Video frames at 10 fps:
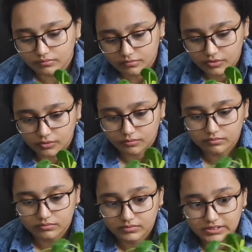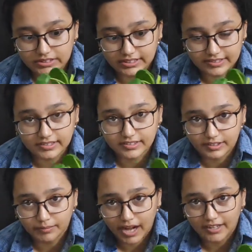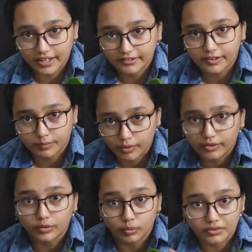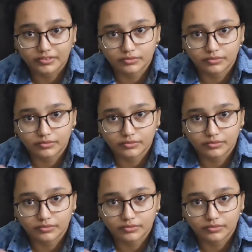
So this is the plant that responded worst